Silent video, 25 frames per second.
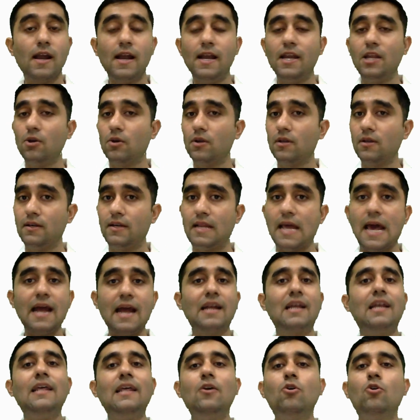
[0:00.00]
and you can
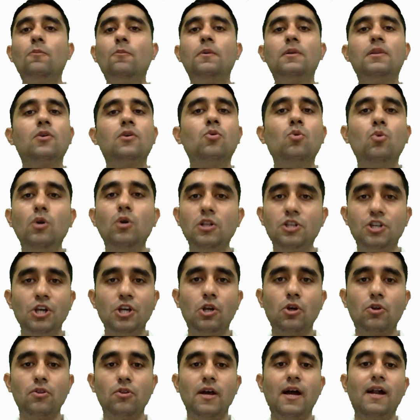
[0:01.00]
directly open the Google Sheet
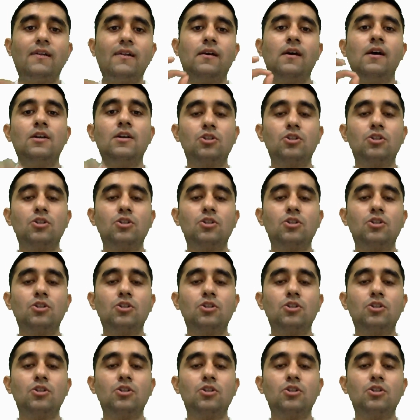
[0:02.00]
on that.